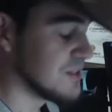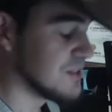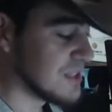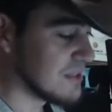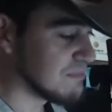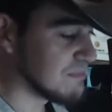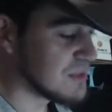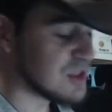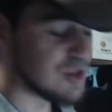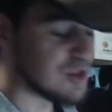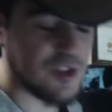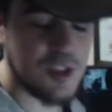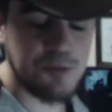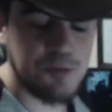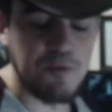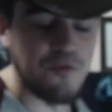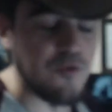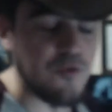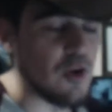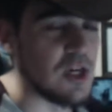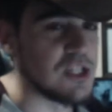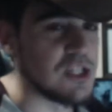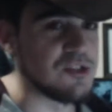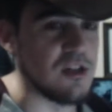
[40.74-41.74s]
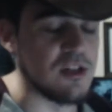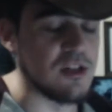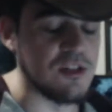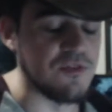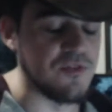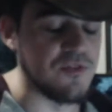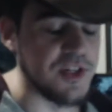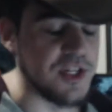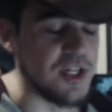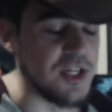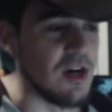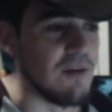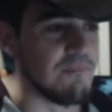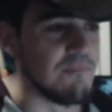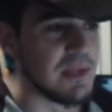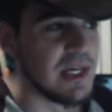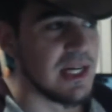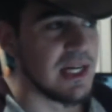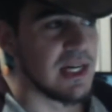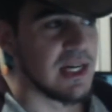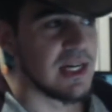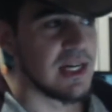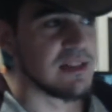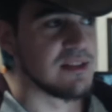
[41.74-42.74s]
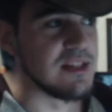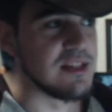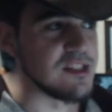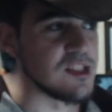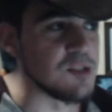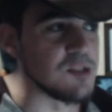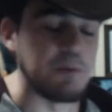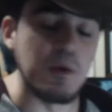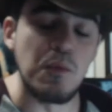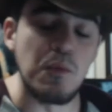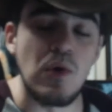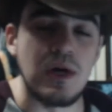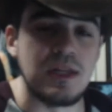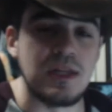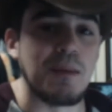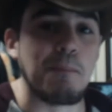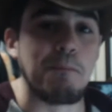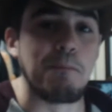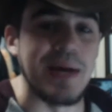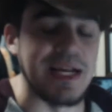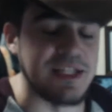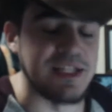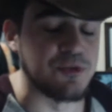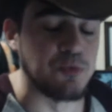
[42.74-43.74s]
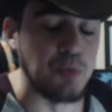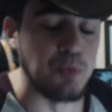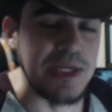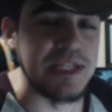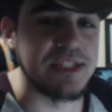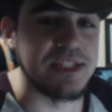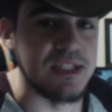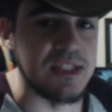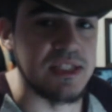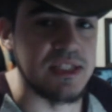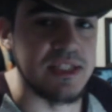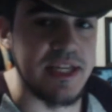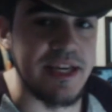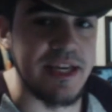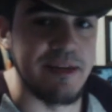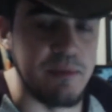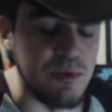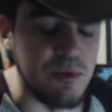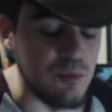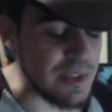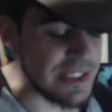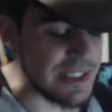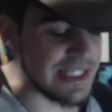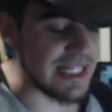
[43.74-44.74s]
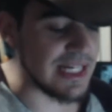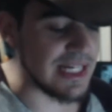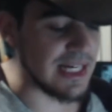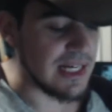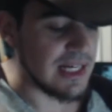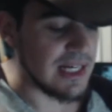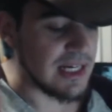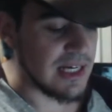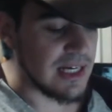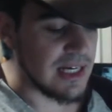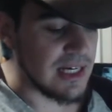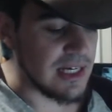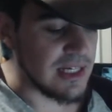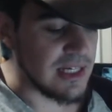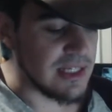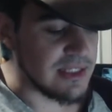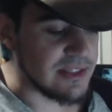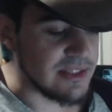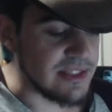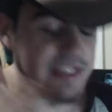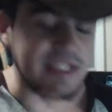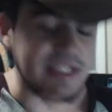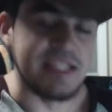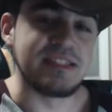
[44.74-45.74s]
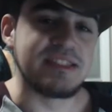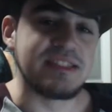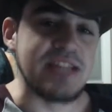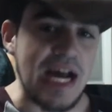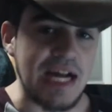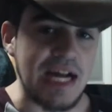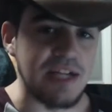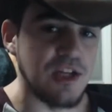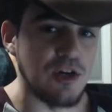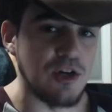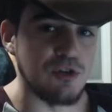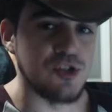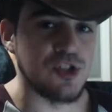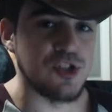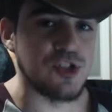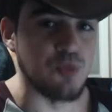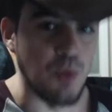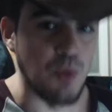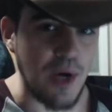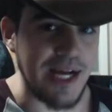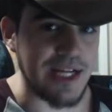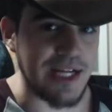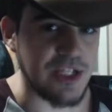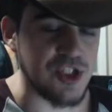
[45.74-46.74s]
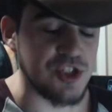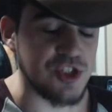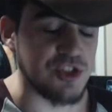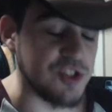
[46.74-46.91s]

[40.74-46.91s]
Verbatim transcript: you, just before I start the video, this has been one of the best weeks in gaming. We get the Nintendo Switch.